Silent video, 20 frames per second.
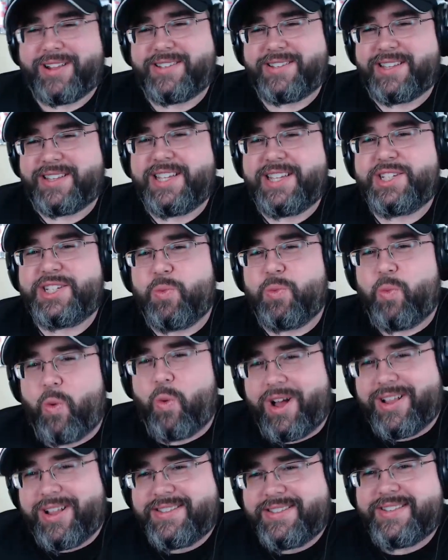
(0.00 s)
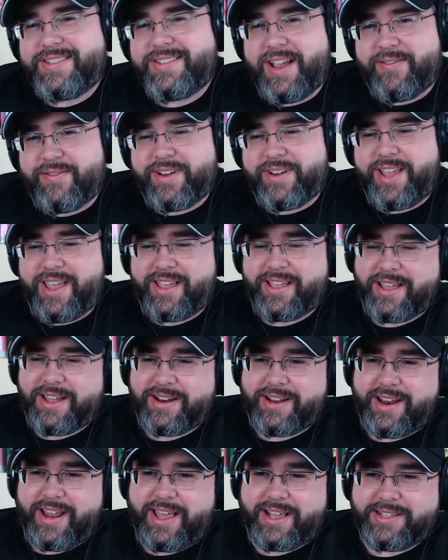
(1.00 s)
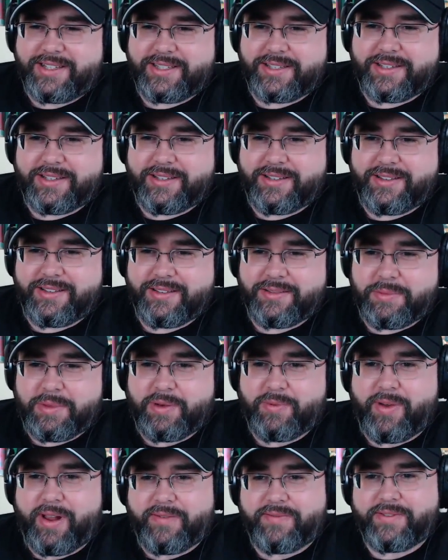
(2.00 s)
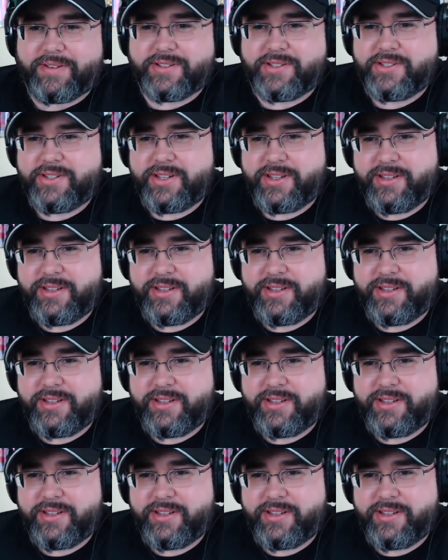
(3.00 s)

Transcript: at least once every hangout, it has to be mm-hmm. referenced.